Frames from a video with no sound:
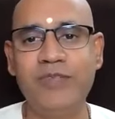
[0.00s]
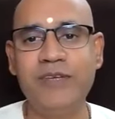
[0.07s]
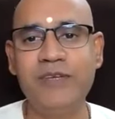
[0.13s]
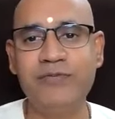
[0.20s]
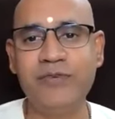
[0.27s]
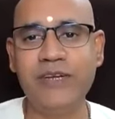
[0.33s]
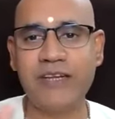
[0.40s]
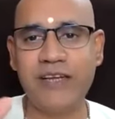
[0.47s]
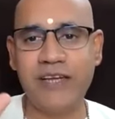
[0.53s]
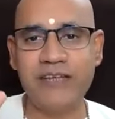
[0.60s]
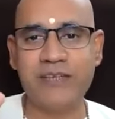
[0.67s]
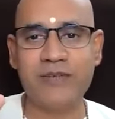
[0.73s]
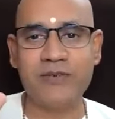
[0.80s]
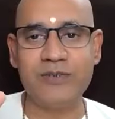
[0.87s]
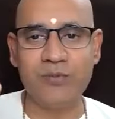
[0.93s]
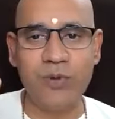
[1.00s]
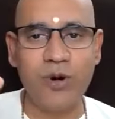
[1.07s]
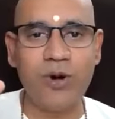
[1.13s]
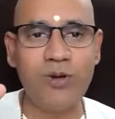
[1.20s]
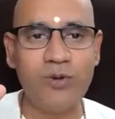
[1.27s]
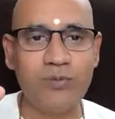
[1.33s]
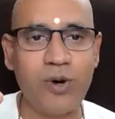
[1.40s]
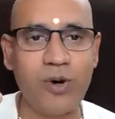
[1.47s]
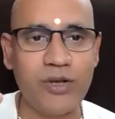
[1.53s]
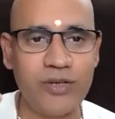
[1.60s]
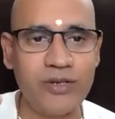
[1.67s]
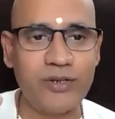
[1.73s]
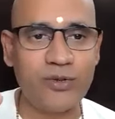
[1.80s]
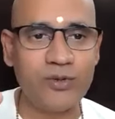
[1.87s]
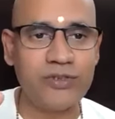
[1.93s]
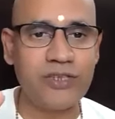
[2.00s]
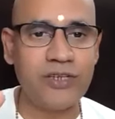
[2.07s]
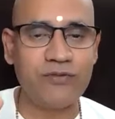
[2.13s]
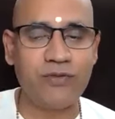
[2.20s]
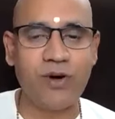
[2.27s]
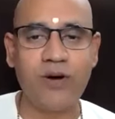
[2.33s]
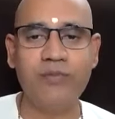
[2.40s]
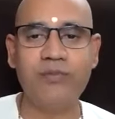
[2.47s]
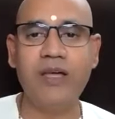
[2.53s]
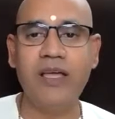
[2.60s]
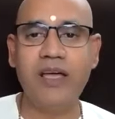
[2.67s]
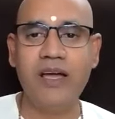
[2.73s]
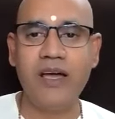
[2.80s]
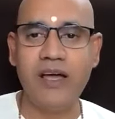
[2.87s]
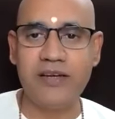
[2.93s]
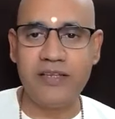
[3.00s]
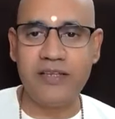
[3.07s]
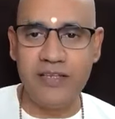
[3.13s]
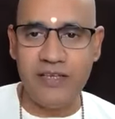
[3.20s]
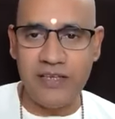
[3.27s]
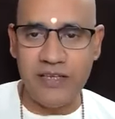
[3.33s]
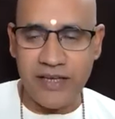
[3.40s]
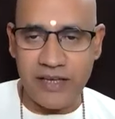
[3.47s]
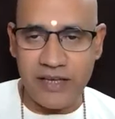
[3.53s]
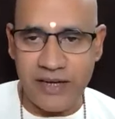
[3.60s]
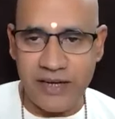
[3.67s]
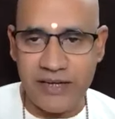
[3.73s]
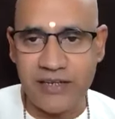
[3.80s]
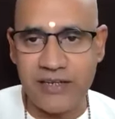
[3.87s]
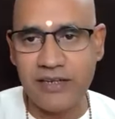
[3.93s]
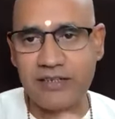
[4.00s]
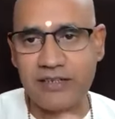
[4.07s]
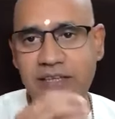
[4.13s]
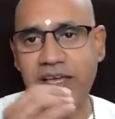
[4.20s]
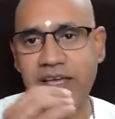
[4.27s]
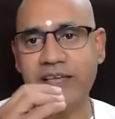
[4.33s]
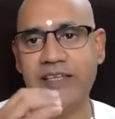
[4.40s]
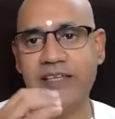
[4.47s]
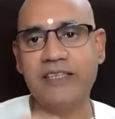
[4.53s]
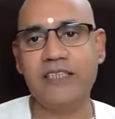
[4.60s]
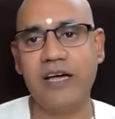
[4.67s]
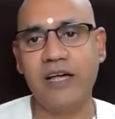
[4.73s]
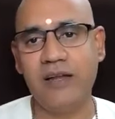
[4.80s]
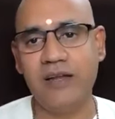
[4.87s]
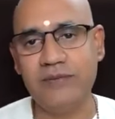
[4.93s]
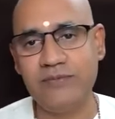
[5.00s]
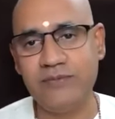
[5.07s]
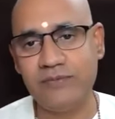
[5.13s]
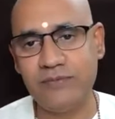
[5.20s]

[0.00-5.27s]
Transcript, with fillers: Three feet height, small boy. He took that form and he entered the Yajna Shala.